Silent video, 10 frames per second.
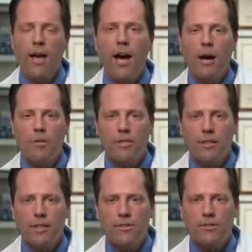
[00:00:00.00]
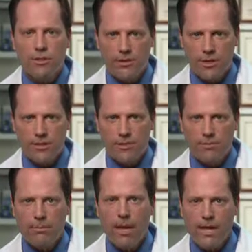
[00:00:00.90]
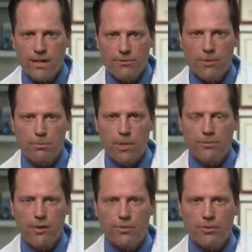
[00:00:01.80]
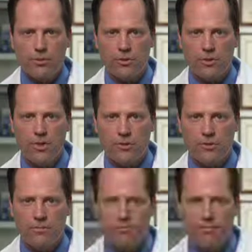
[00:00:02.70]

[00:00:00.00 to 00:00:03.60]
how much leakage there is, and if any blood vessels are closed.